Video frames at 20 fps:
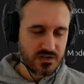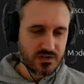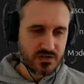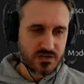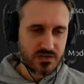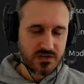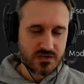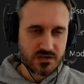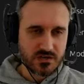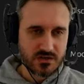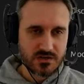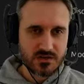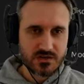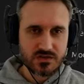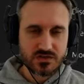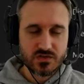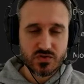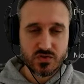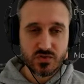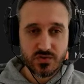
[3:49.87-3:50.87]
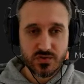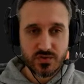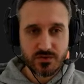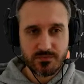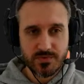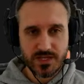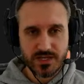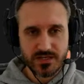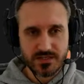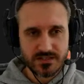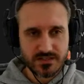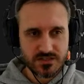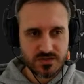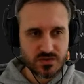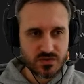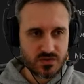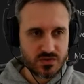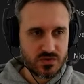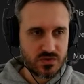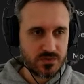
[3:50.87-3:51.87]
the 2-3 minutes.
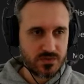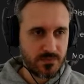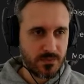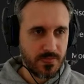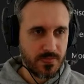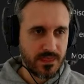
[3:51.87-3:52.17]
So